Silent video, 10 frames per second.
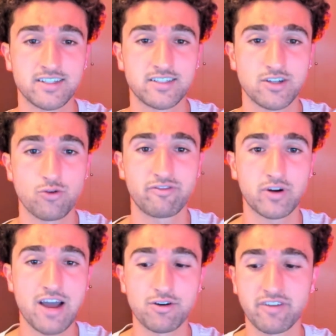So if we're
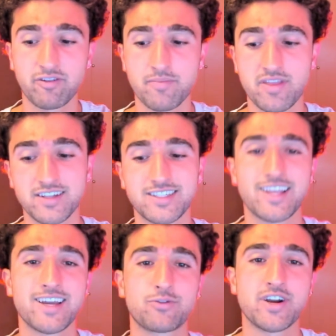counting from this
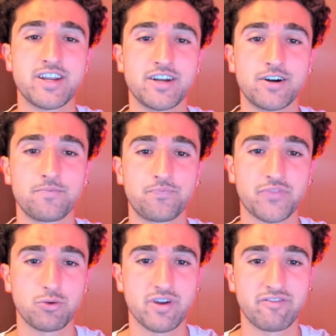leg right here,
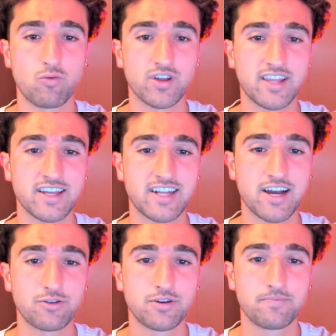we have 1 leg
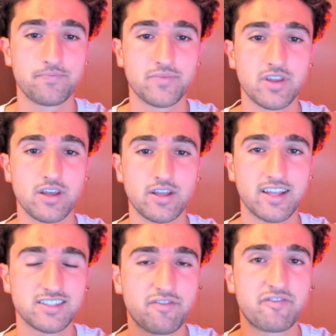down.
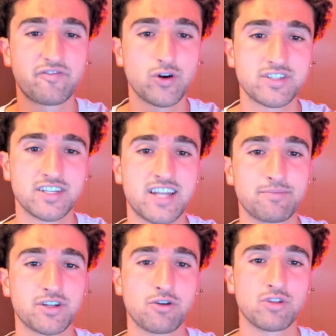That's a first attempt
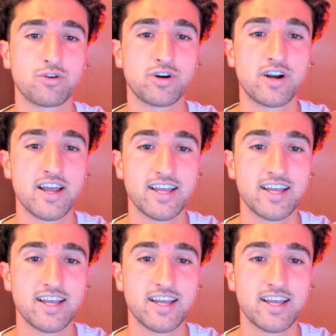to go lower.